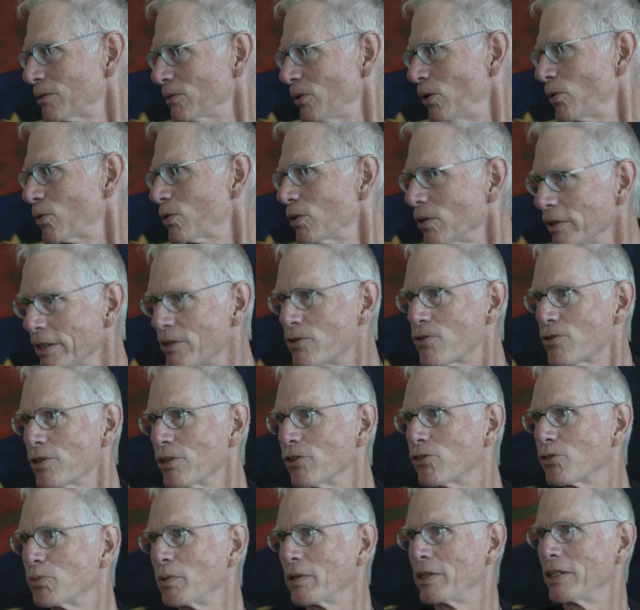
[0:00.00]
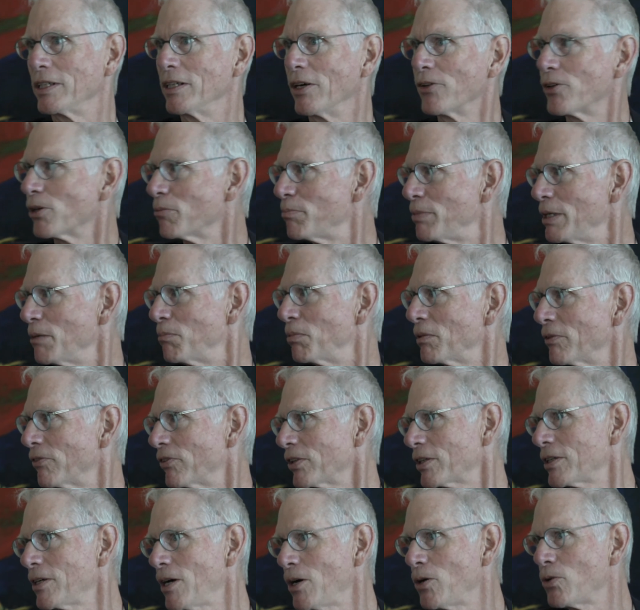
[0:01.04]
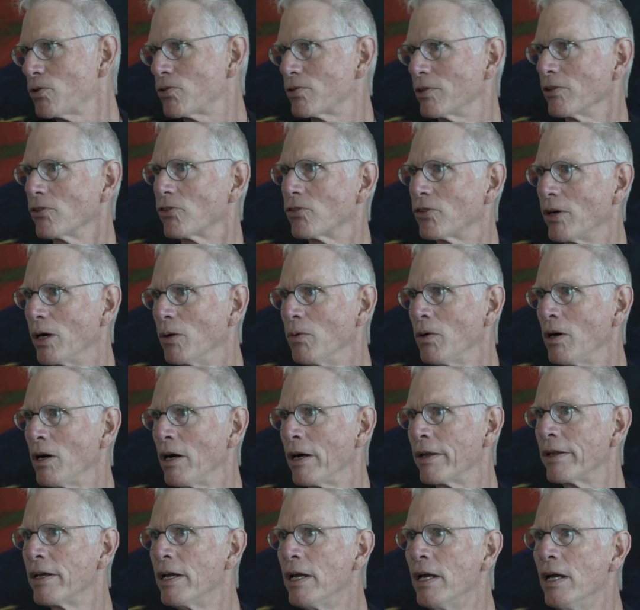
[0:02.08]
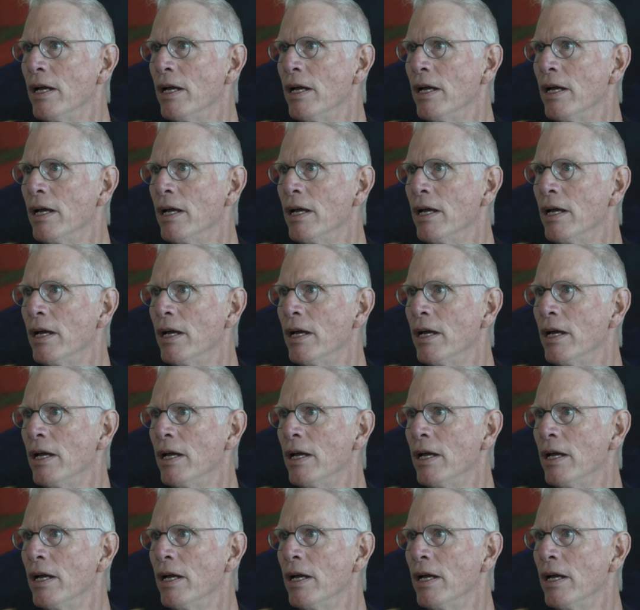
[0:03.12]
local interests with the other people of the coast and so on.